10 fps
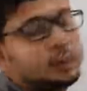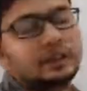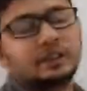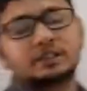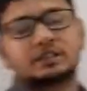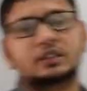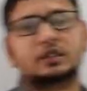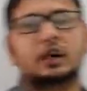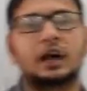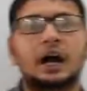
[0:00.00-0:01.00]
witnessed
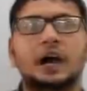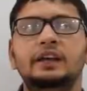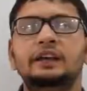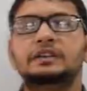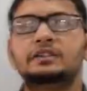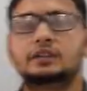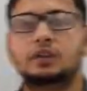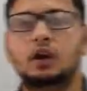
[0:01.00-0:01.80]
highest